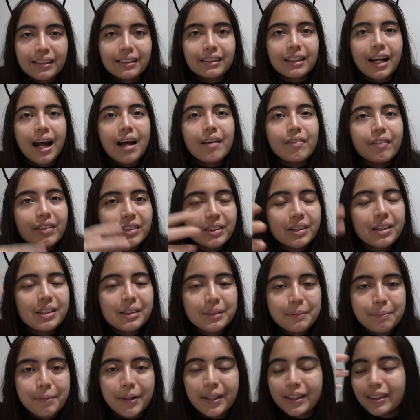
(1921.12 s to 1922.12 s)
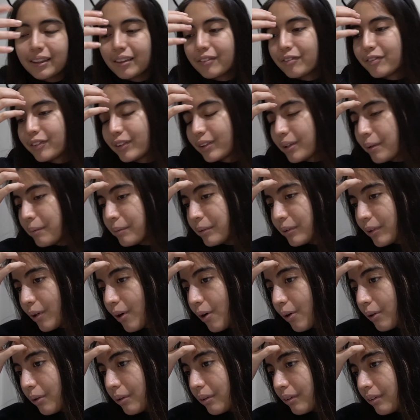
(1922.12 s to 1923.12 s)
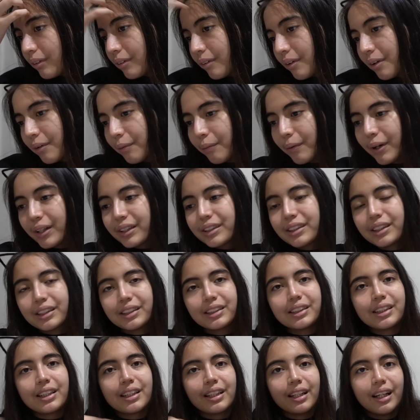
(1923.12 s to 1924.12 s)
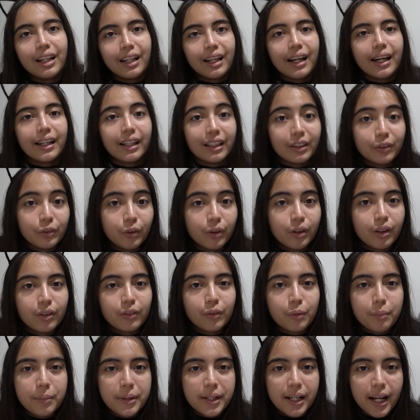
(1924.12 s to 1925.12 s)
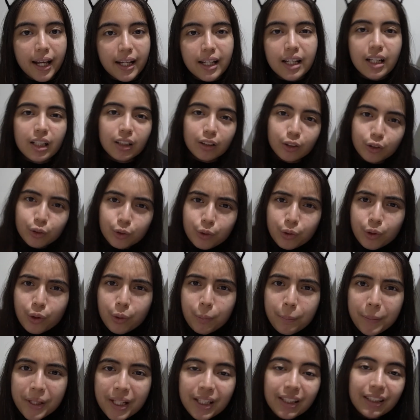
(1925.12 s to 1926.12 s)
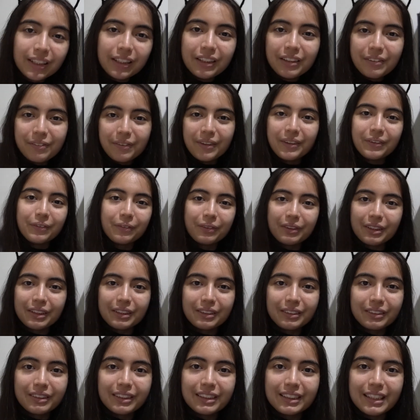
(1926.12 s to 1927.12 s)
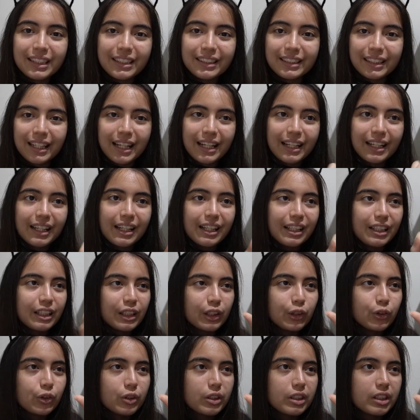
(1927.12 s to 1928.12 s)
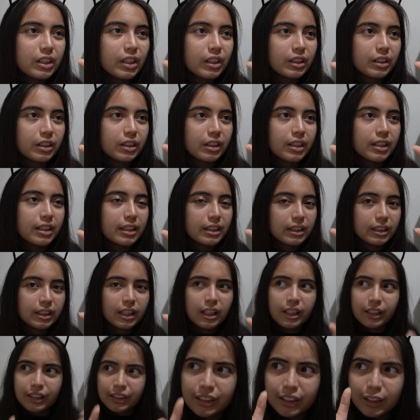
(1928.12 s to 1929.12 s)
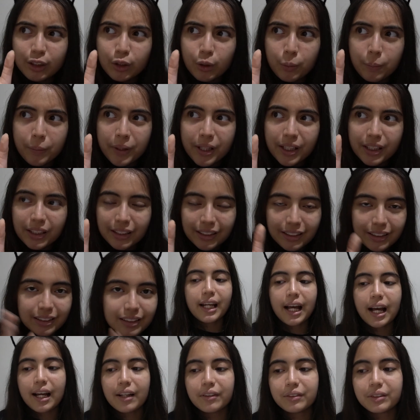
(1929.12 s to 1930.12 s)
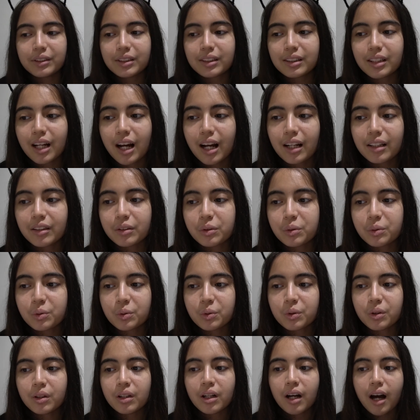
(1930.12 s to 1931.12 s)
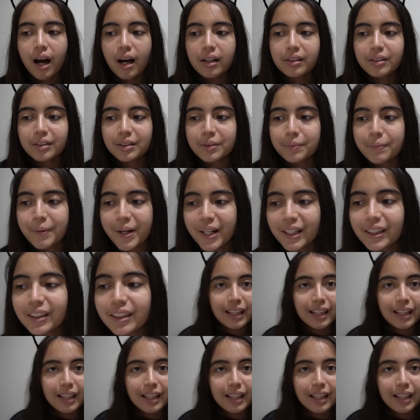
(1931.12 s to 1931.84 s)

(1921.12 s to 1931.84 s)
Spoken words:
I've actually spelled it a few times wrong while searching, and then Google will be like, do you mean, you know, when Google says like, you search this, did you mean this? Yeah, it's just hard to spell.